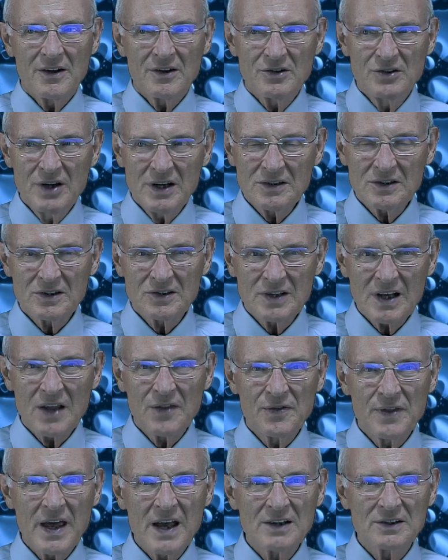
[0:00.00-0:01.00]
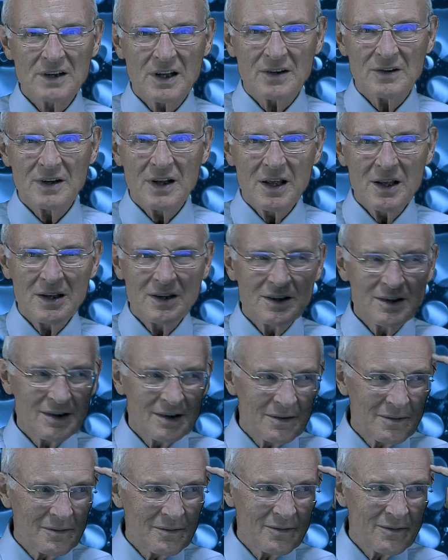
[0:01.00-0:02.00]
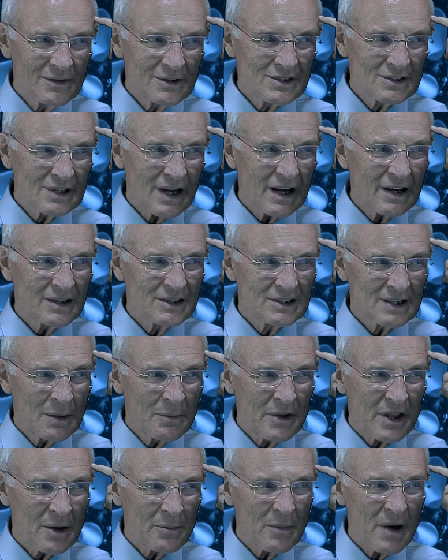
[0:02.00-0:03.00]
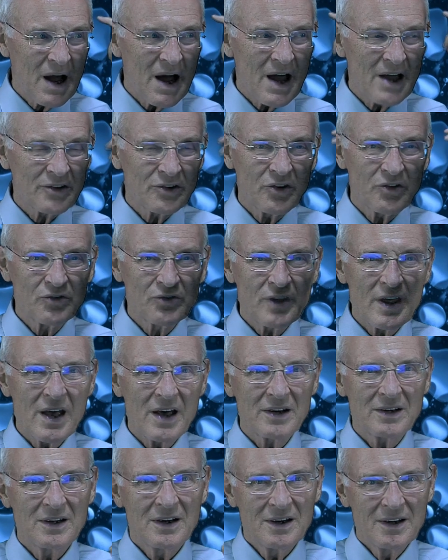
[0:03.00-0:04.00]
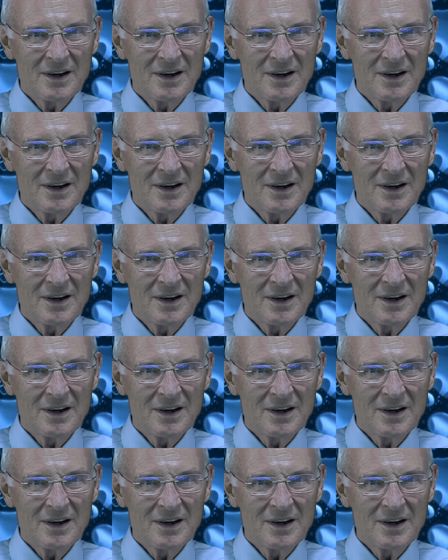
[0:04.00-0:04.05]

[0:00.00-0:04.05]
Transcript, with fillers: Jesus said things that stuck in some of their minds and said,